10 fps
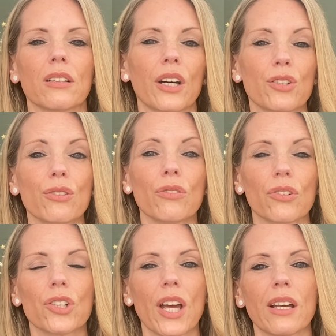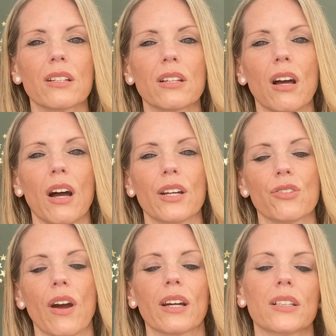I do not chase, I
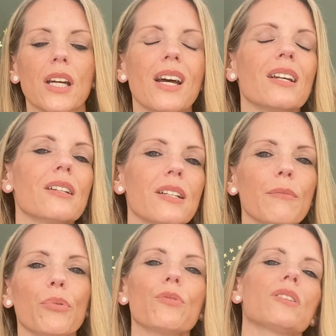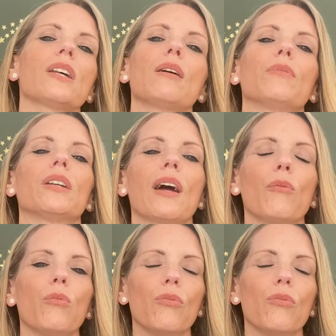attract. Simple statement. Now,